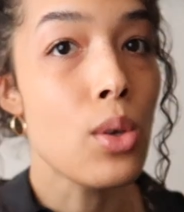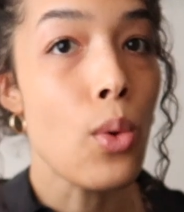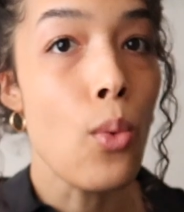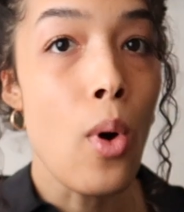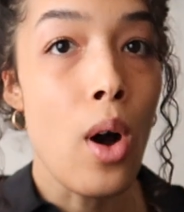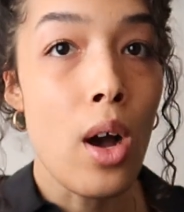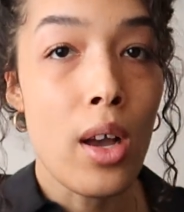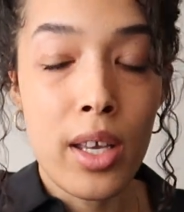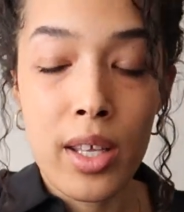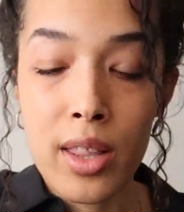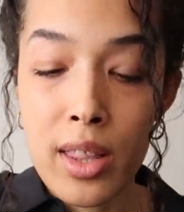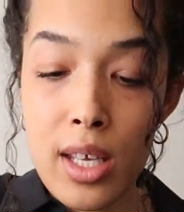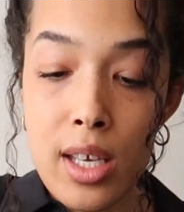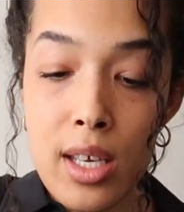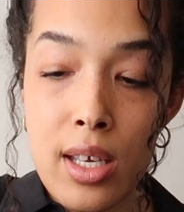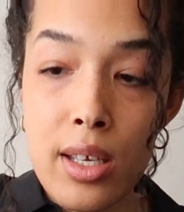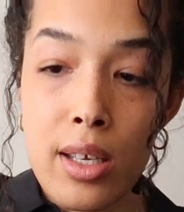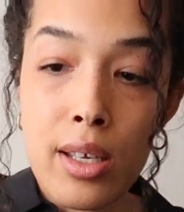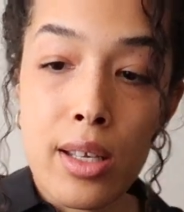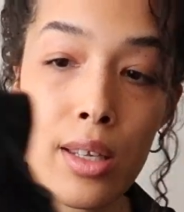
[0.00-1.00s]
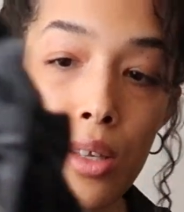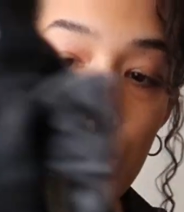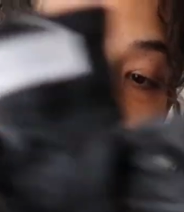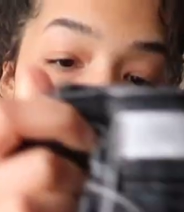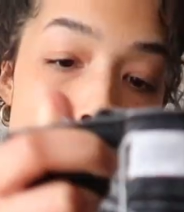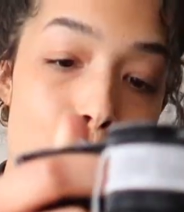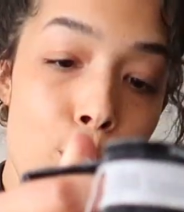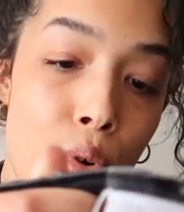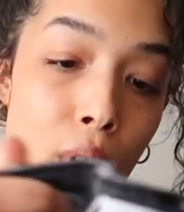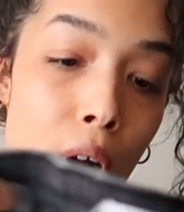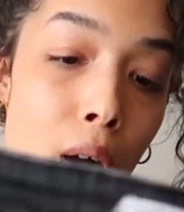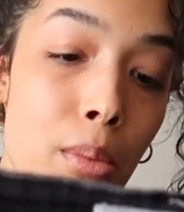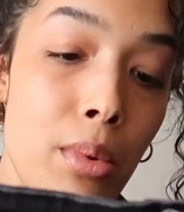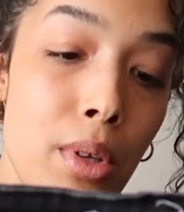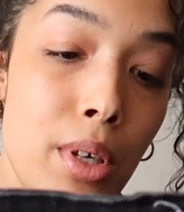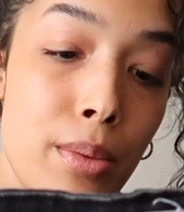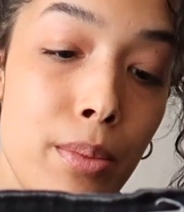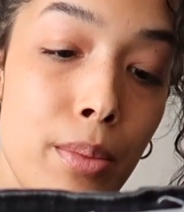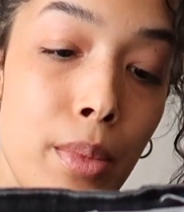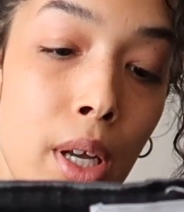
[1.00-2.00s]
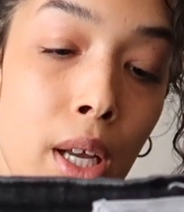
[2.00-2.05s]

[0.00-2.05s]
squat in these, no problem.